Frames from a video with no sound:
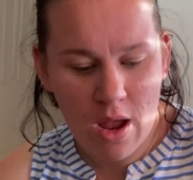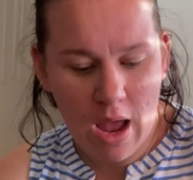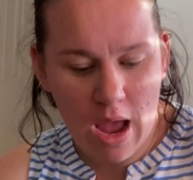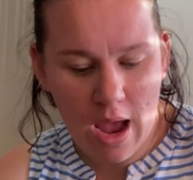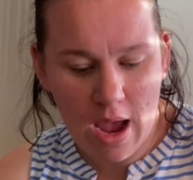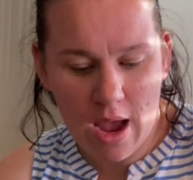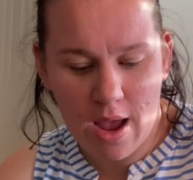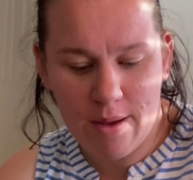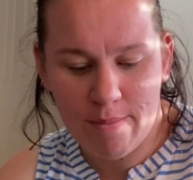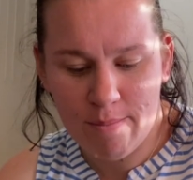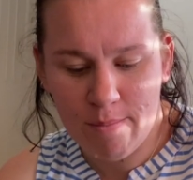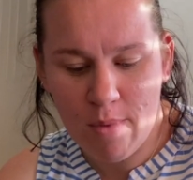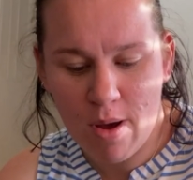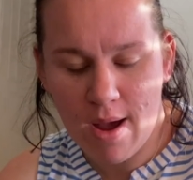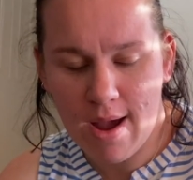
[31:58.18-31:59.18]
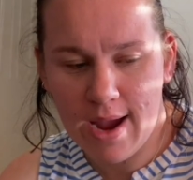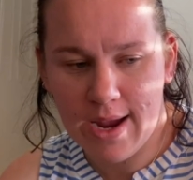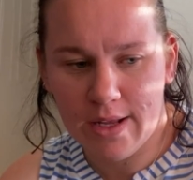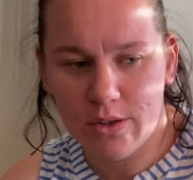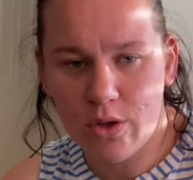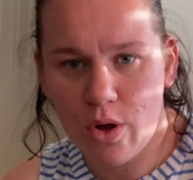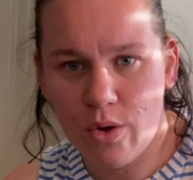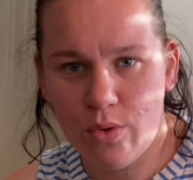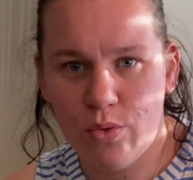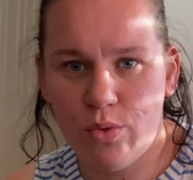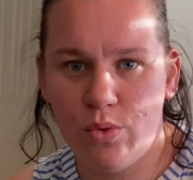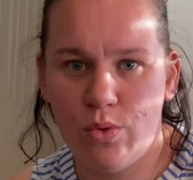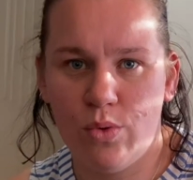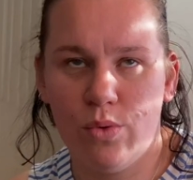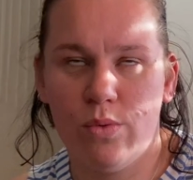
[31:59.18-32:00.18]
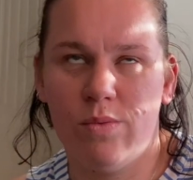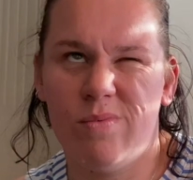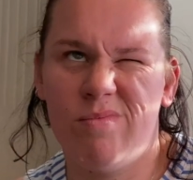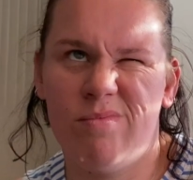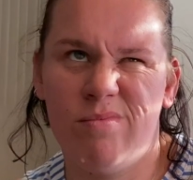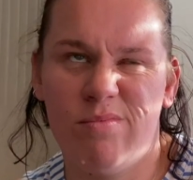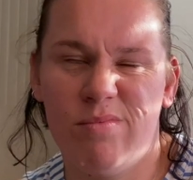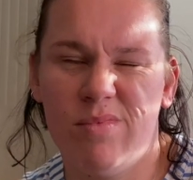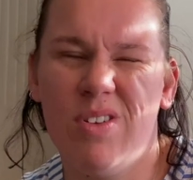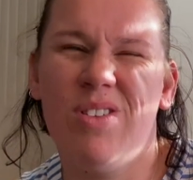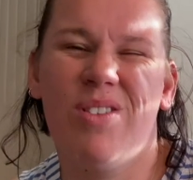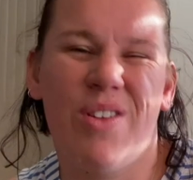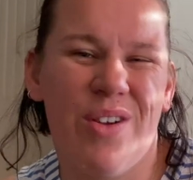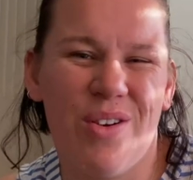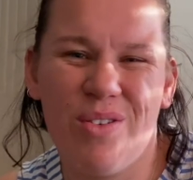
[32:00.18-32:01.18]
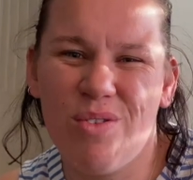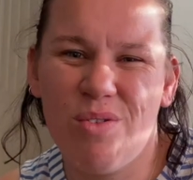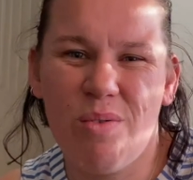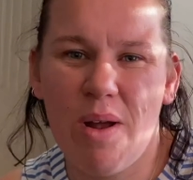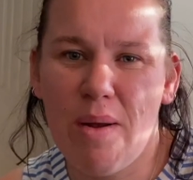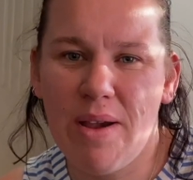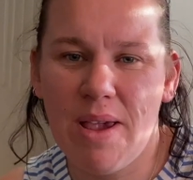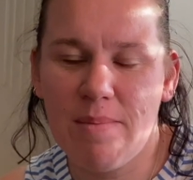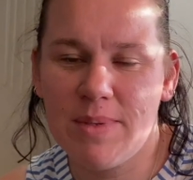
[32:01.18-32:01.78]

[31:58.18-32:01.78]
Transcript: My local, not local, why do I keep